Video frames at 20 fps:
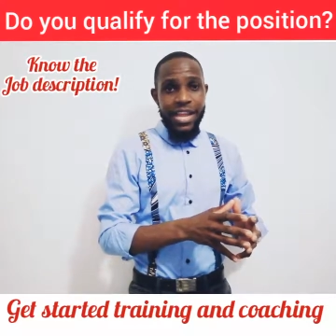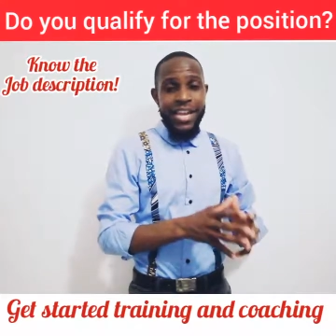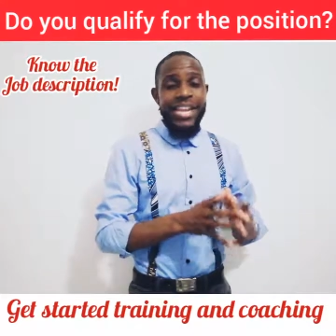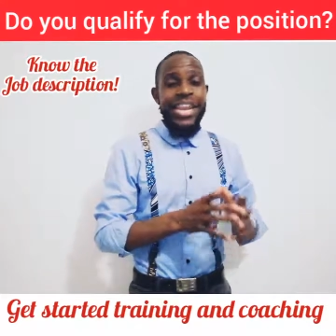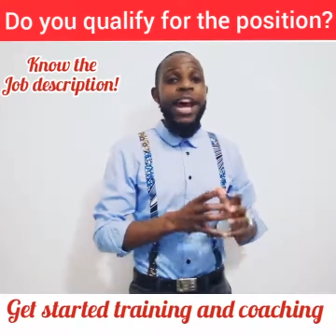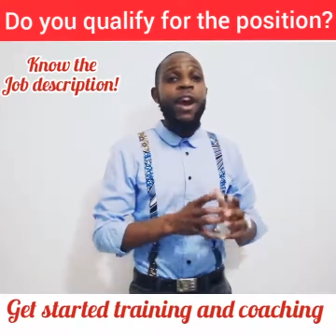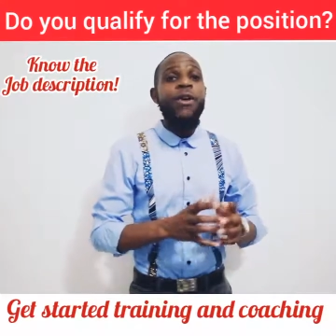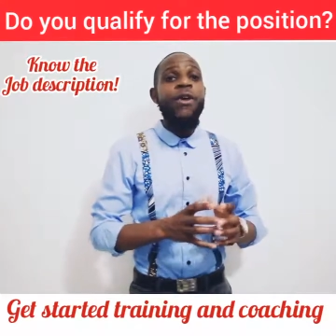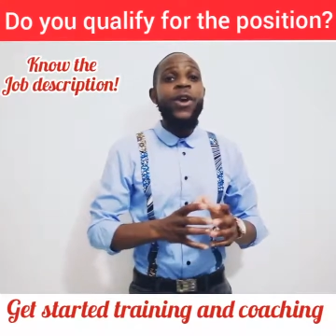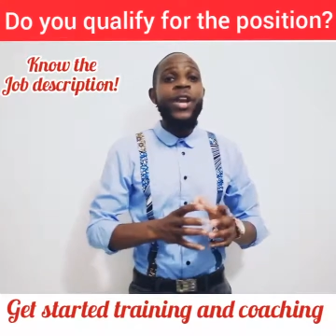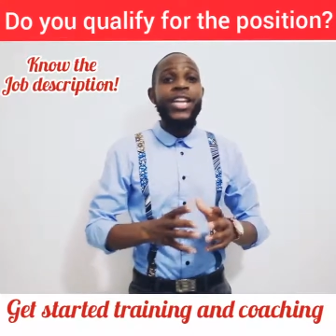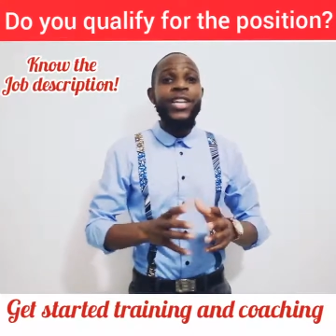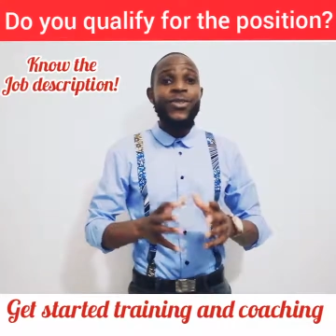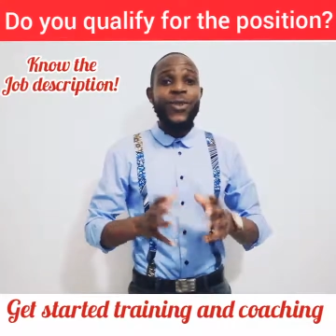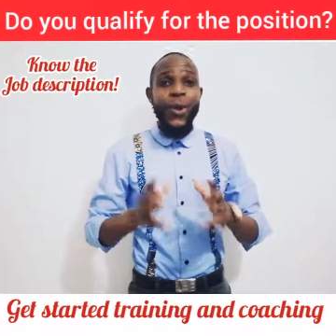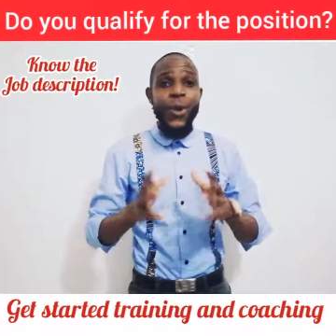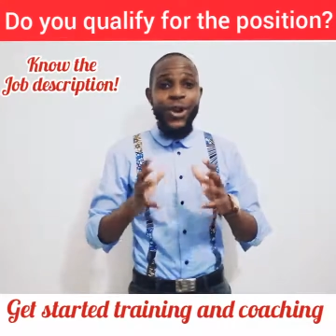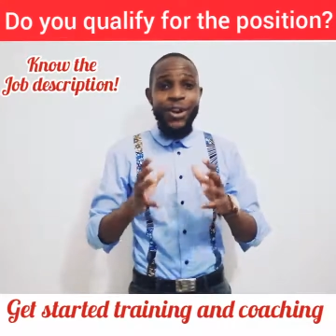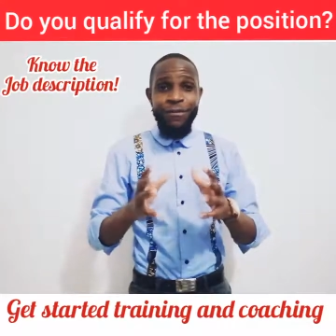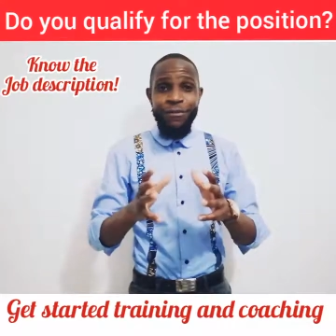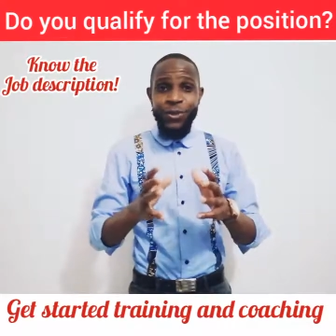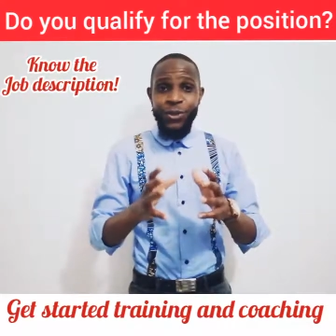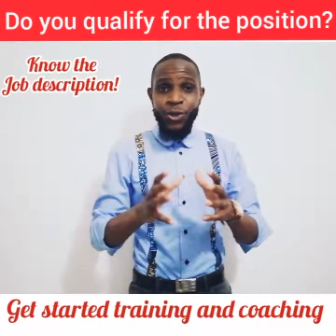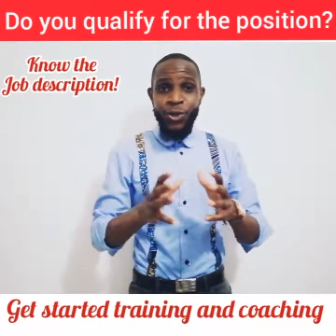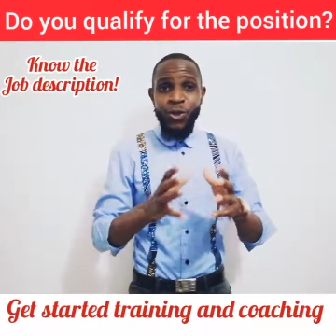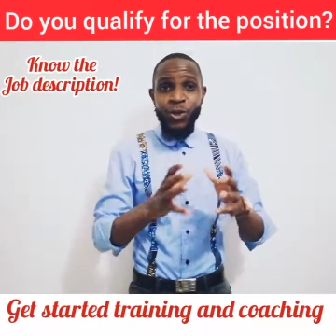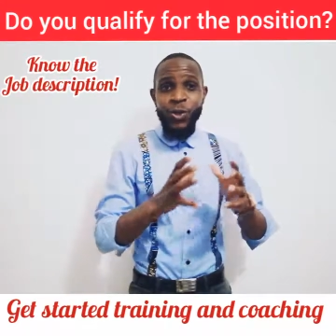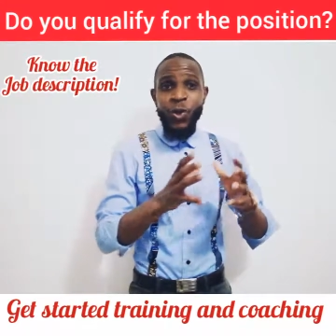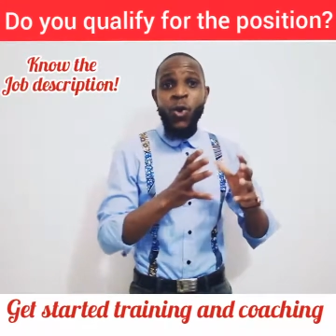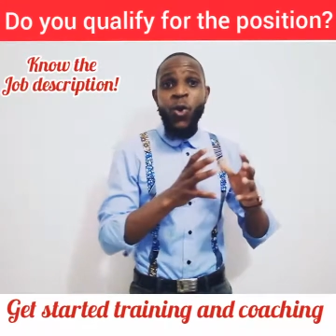Now, in order for
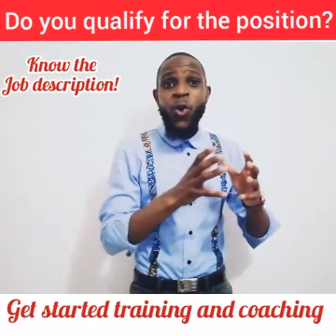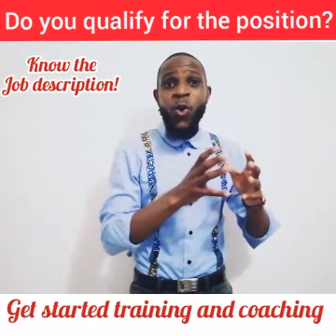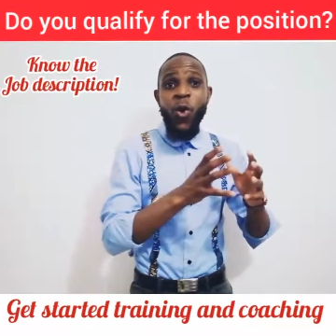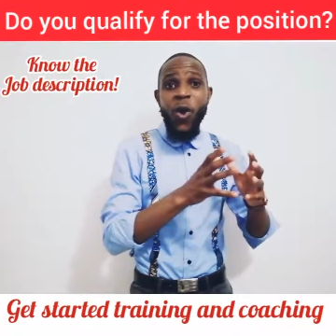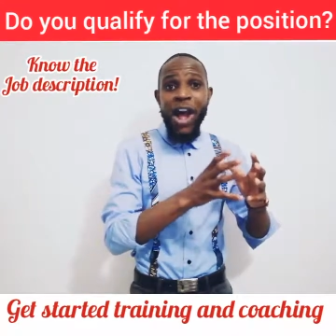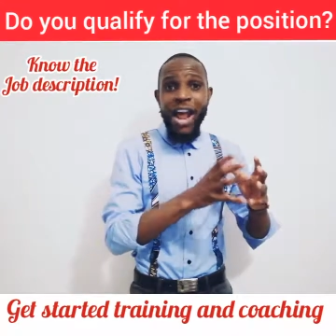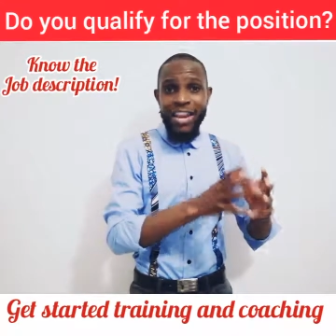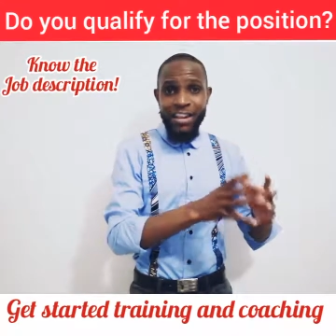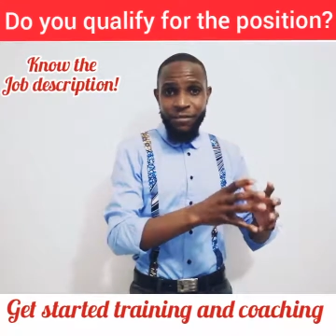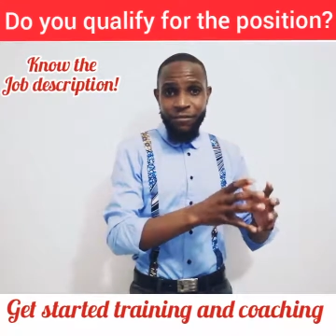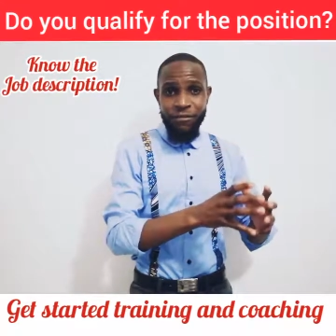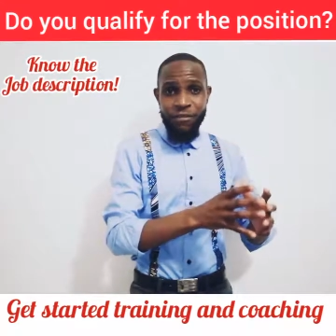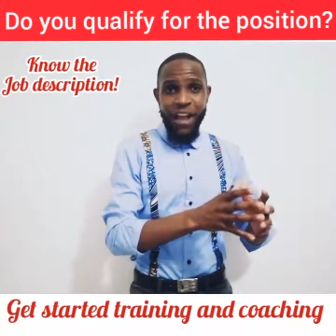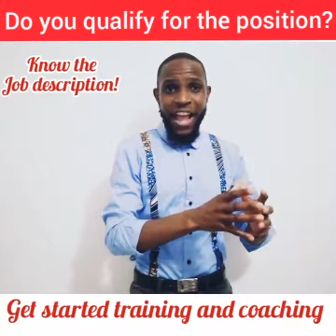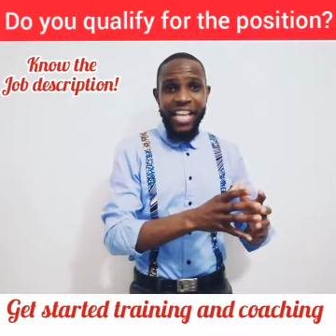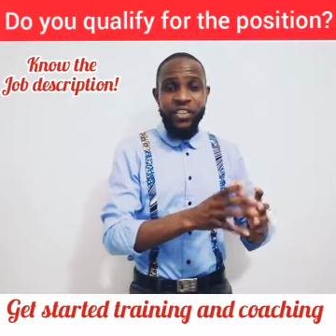you to qualify,